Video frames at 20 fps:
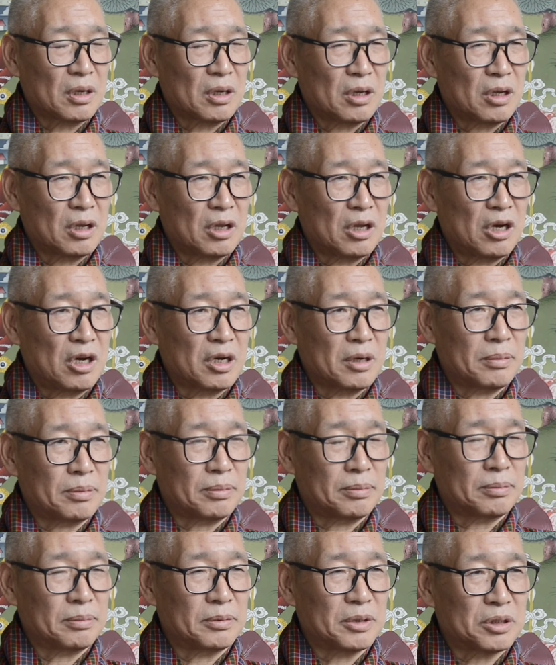a lot of
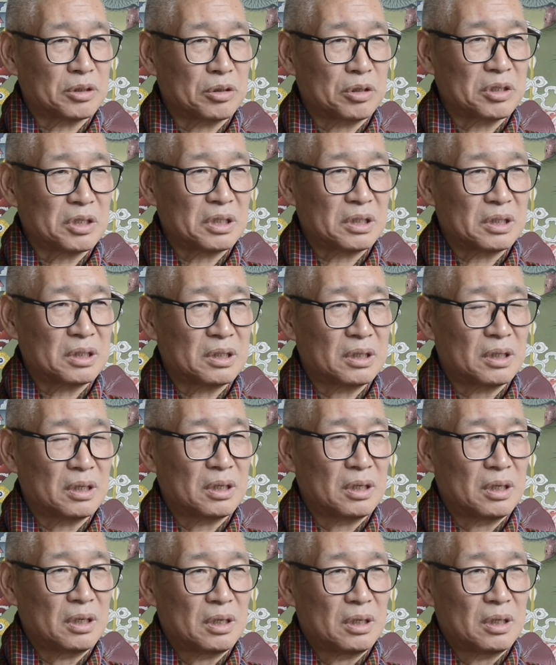resources.
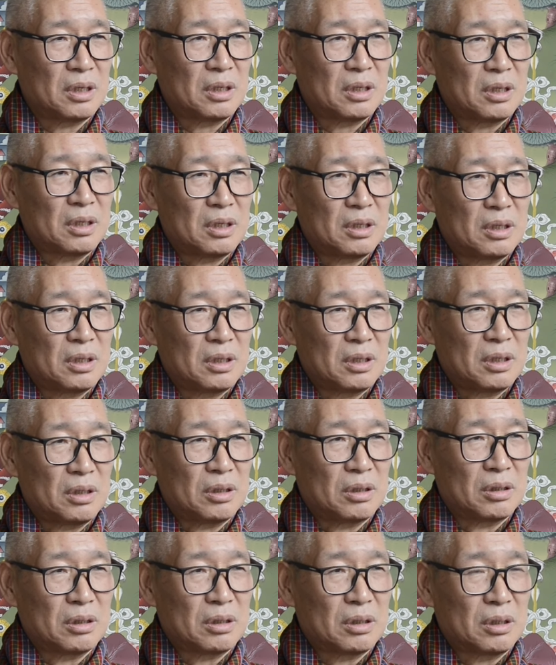You
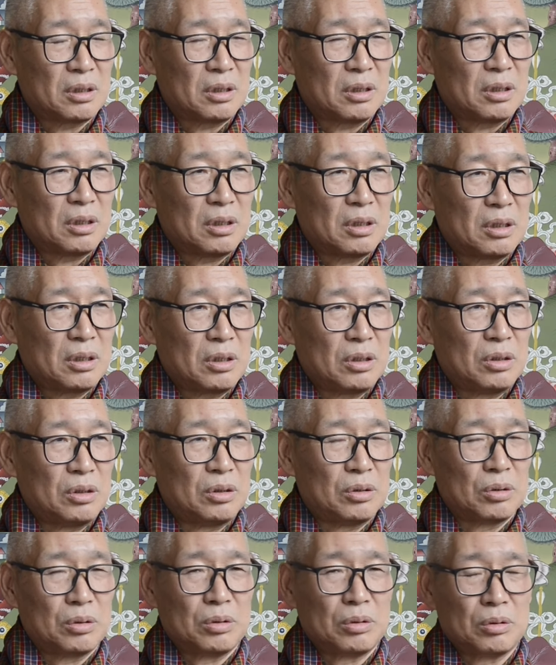know,
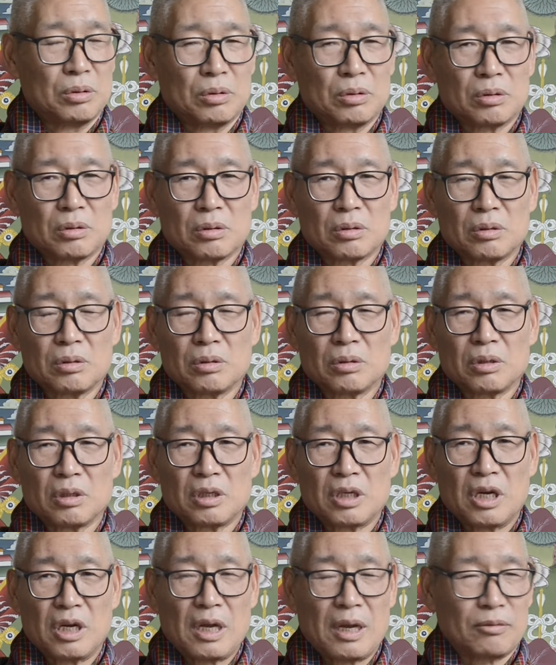you
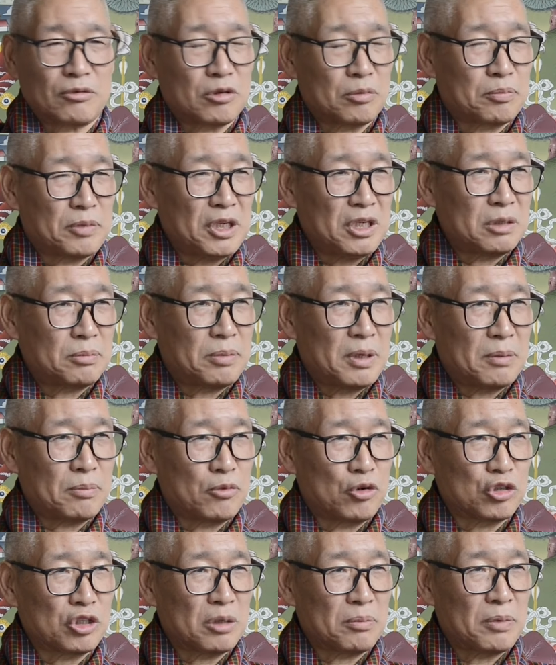don't have to print
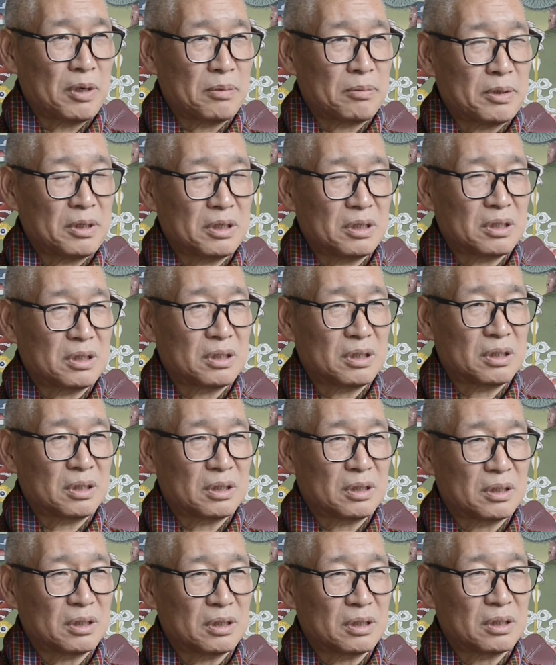voting papers.
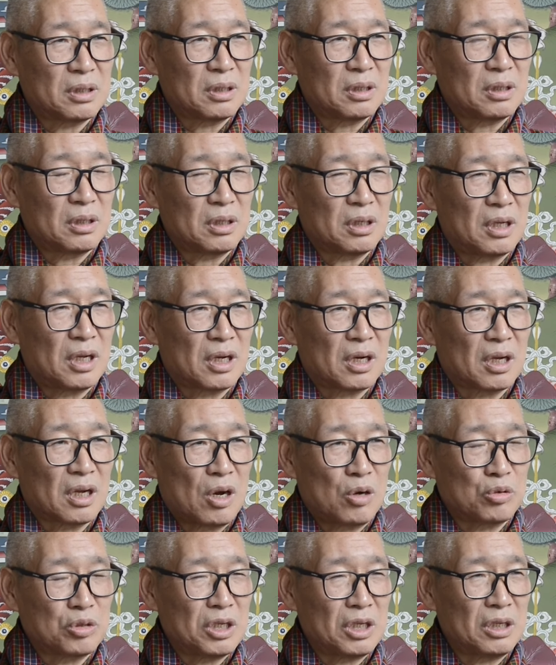Then
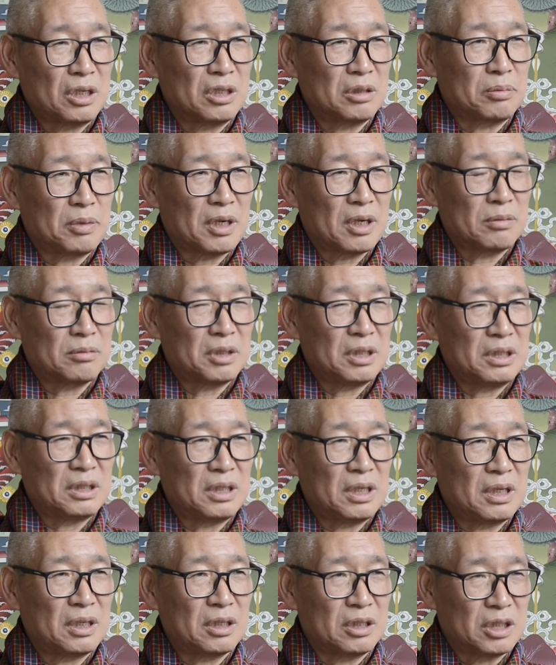counting is become
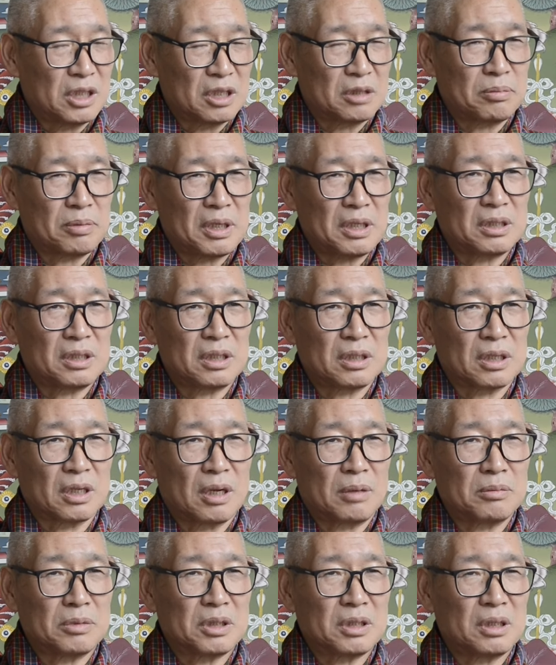easier. You just press it
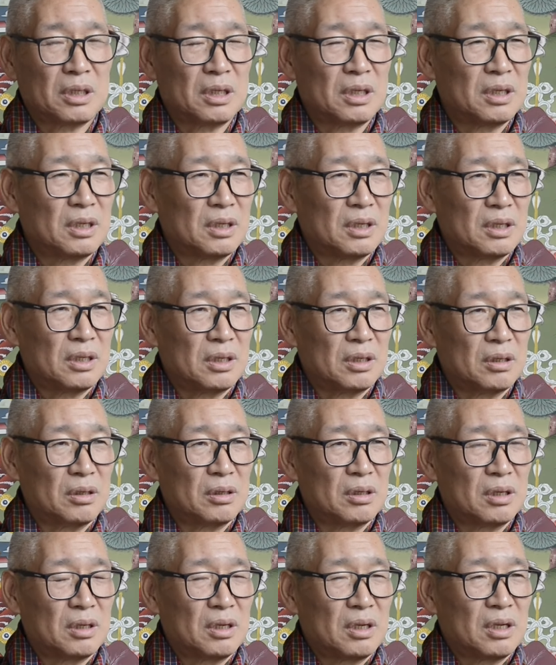comes. You know,
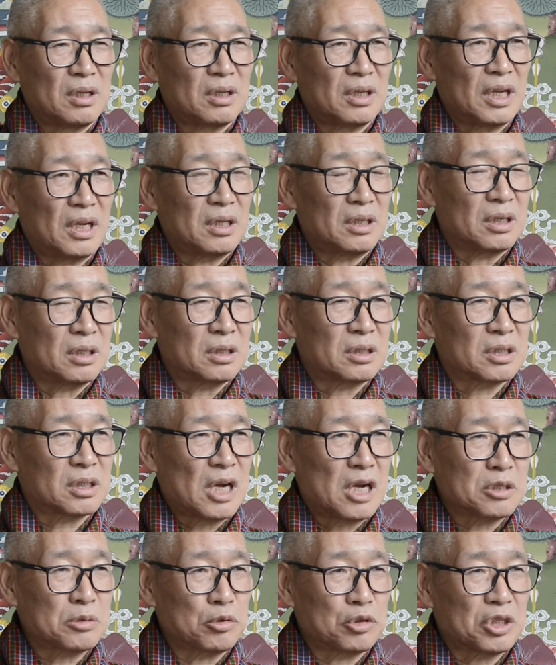then
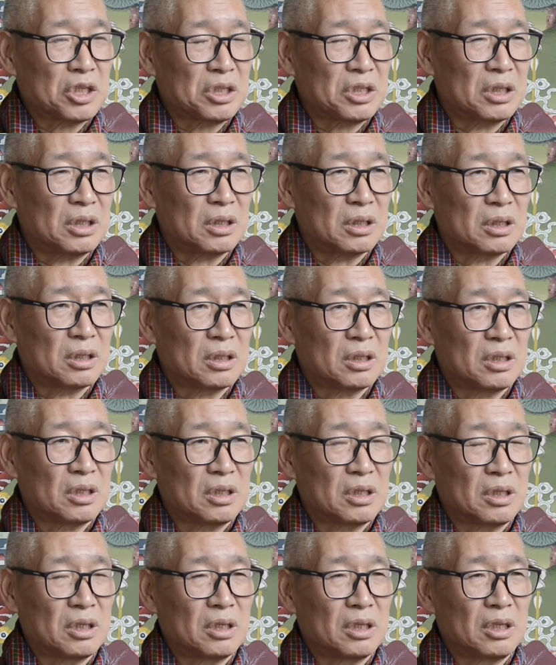transportation.
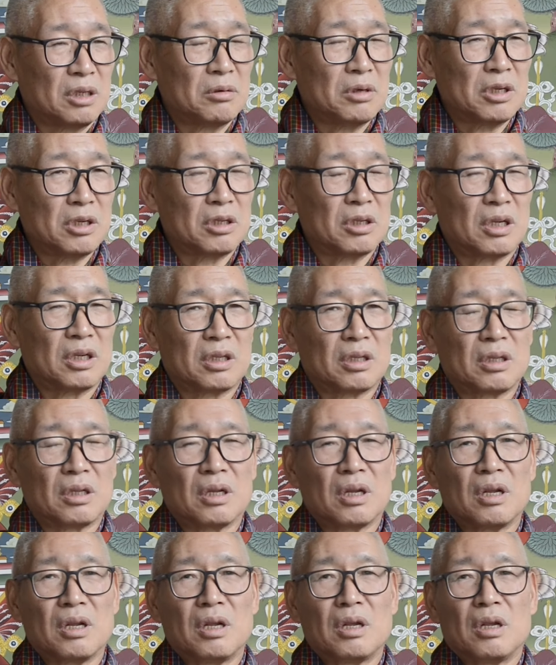Even the
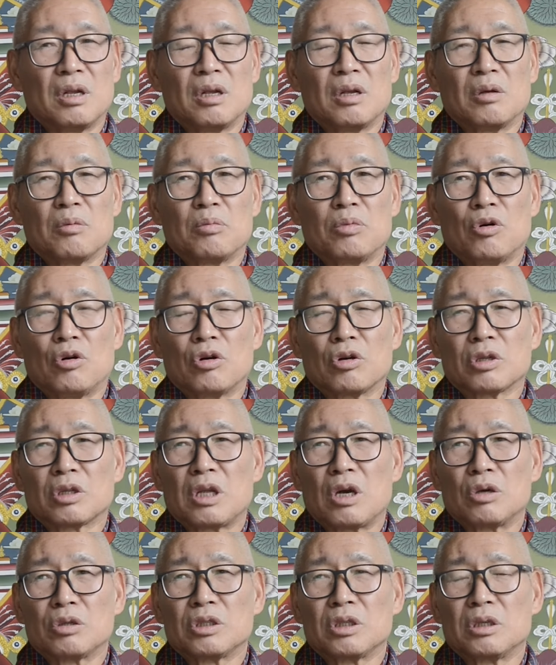four
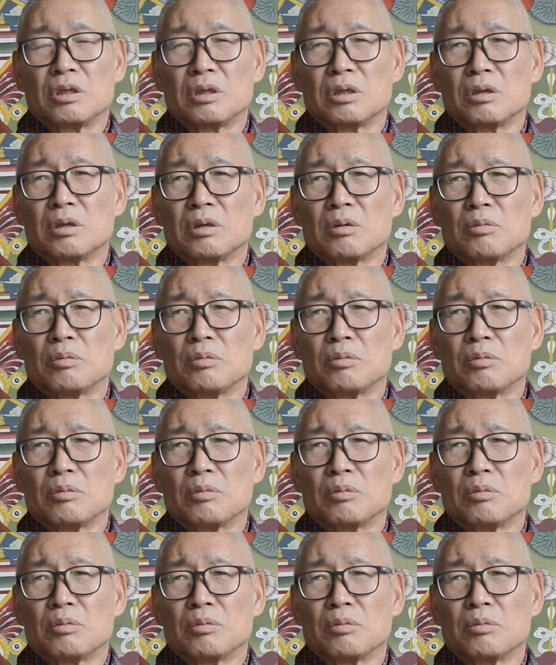thousand,